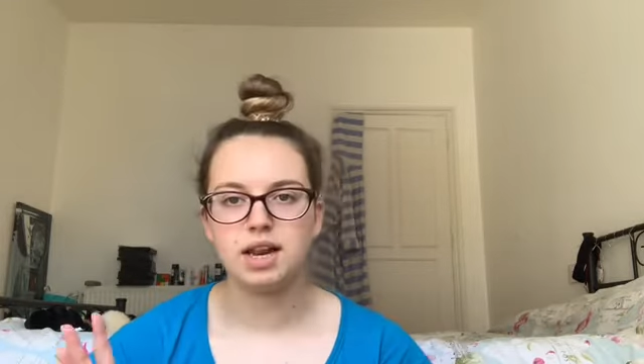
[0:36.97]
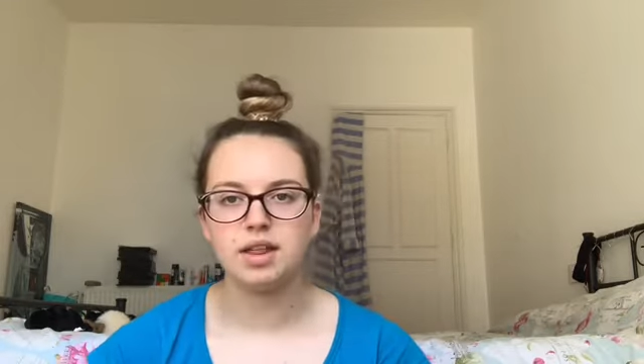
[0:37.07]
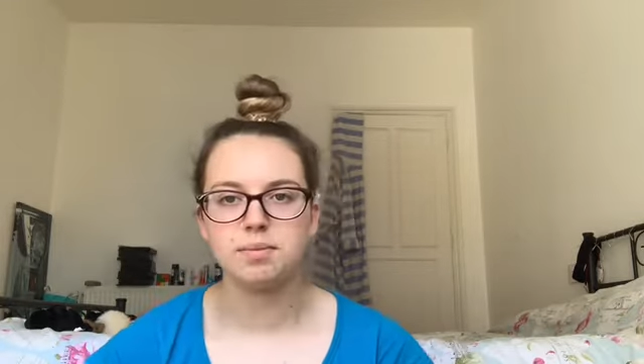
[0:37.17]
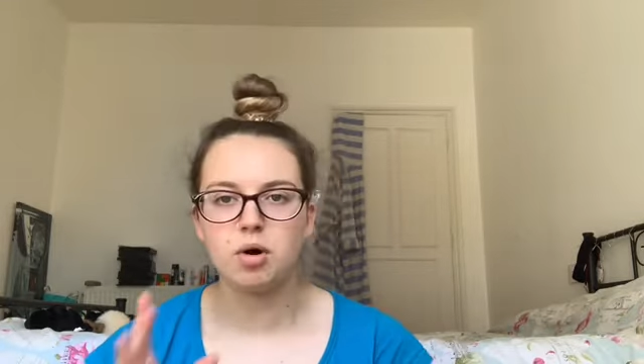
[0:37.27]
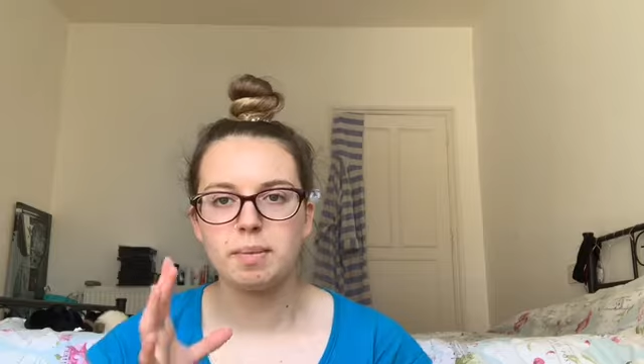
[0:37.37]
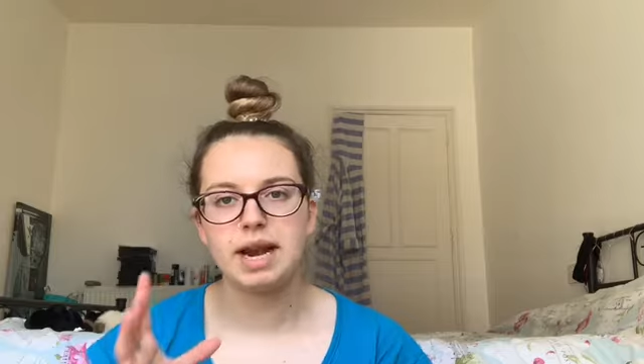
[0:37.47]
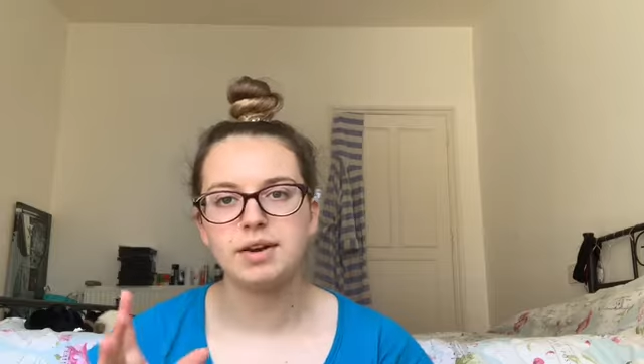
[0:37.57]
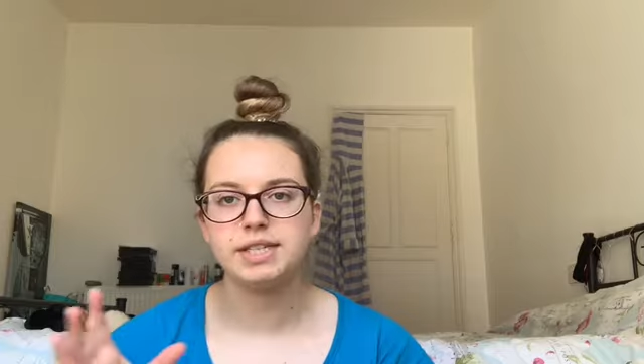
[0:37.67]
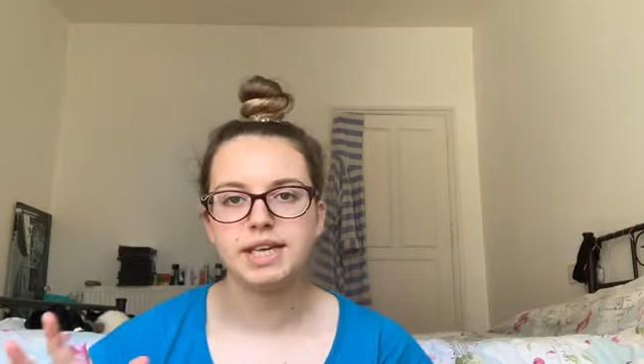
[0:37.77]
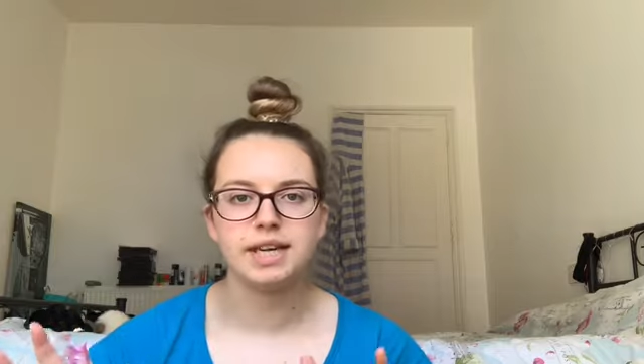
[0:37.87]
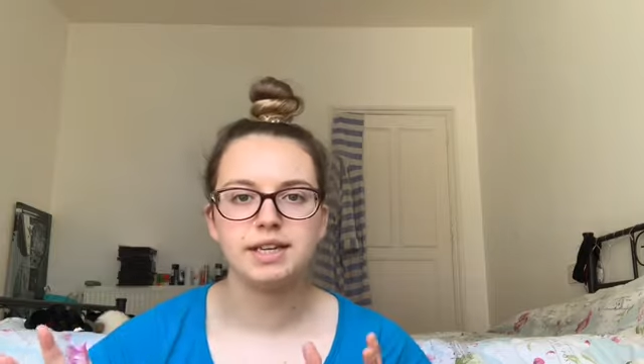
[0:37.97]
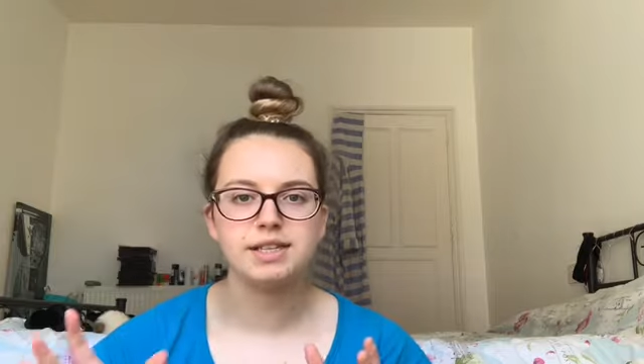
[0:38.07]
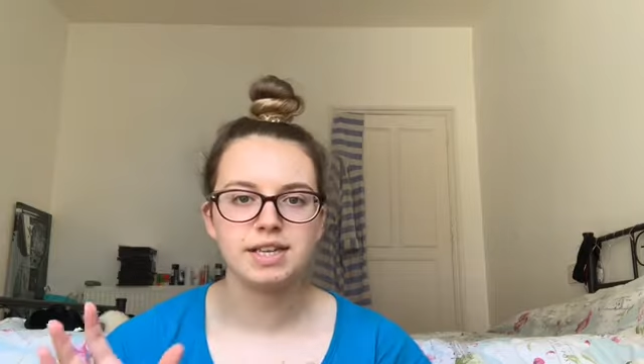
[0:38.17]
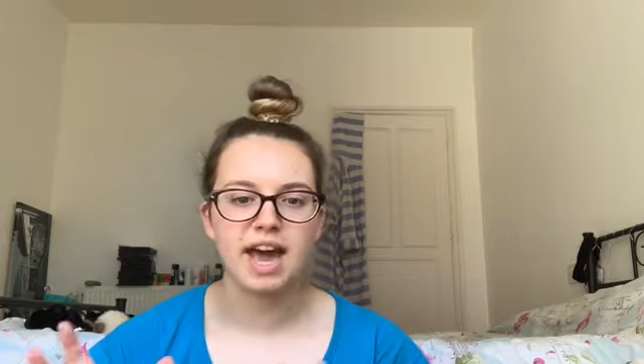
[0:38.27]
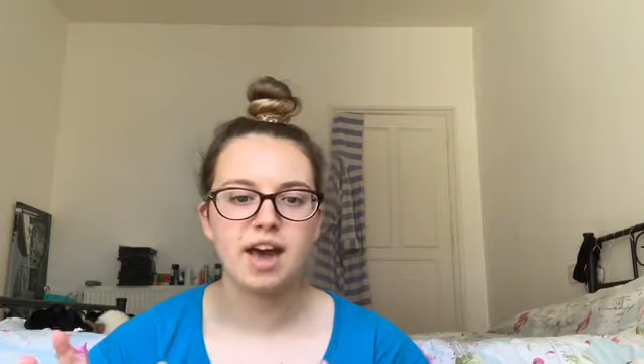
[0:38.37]
like the popularity
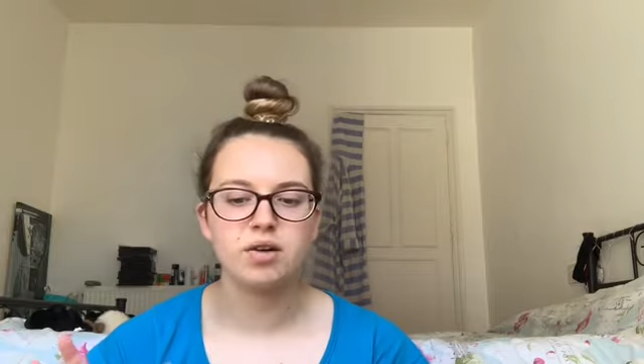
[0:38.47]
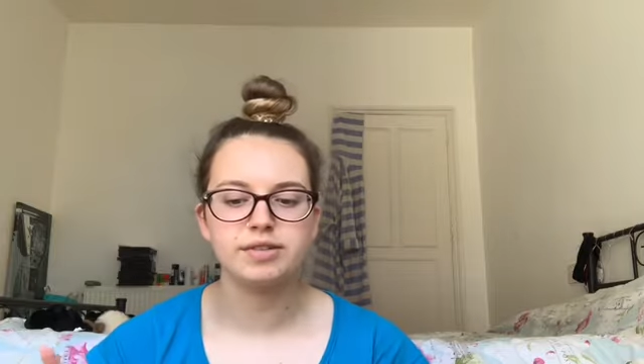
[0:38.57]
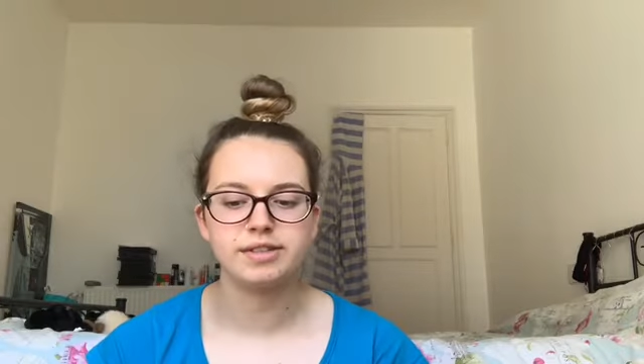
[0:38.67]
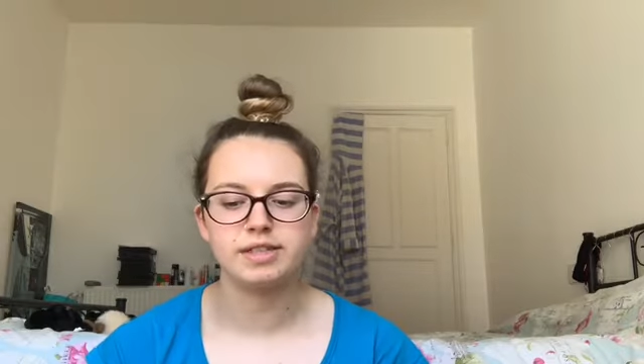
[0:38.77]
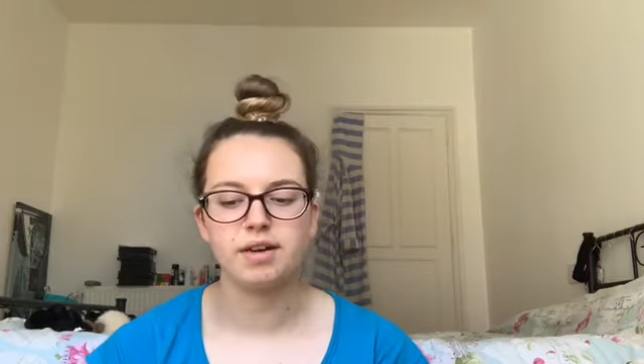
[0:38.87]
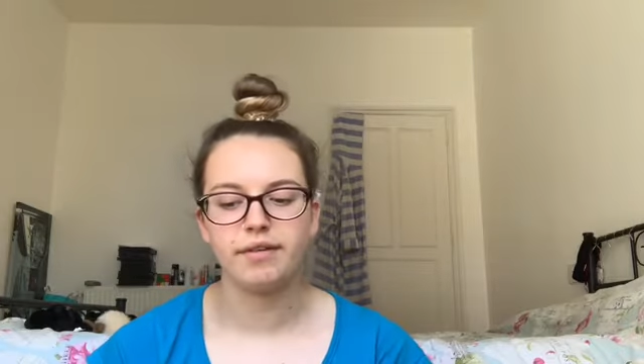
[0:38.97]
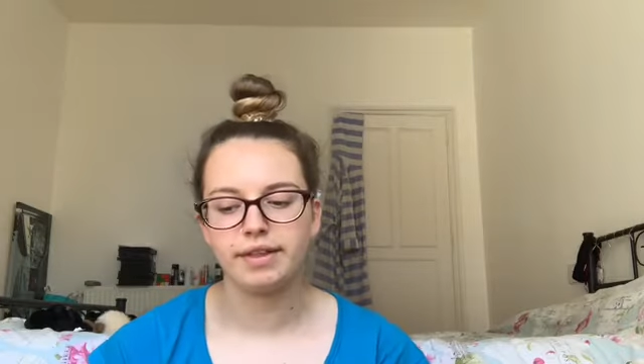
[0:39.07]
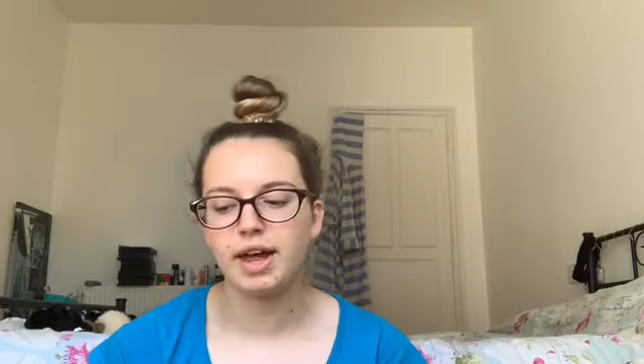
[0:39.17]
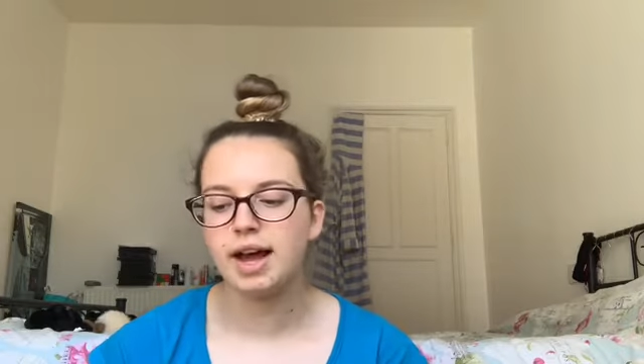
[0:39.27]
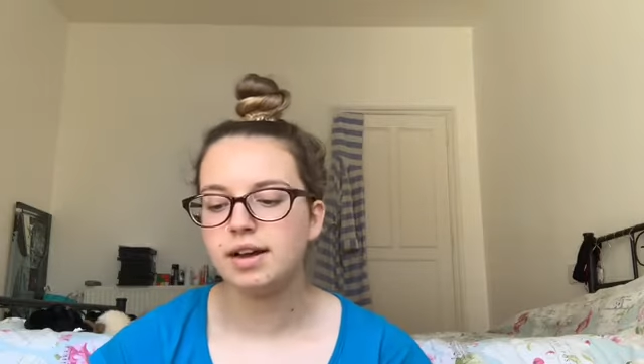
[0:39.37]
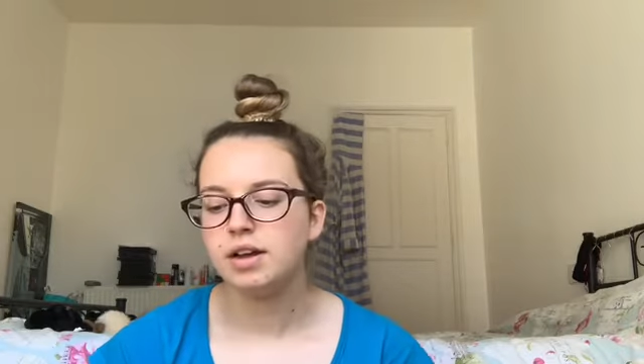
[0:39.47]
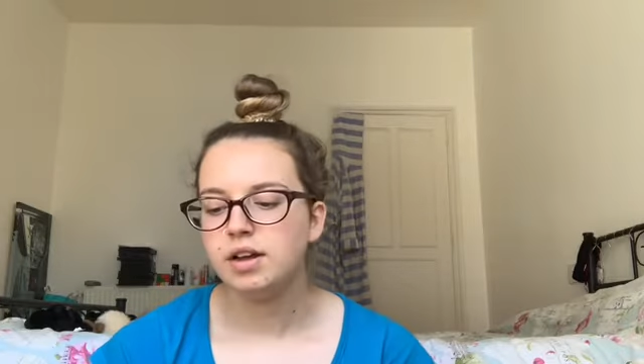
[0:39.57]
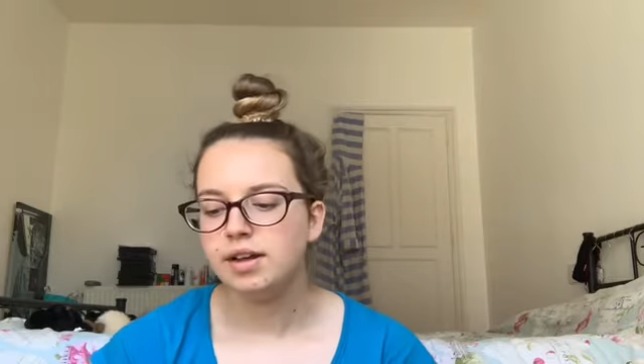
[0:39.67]
scales and stuff like that.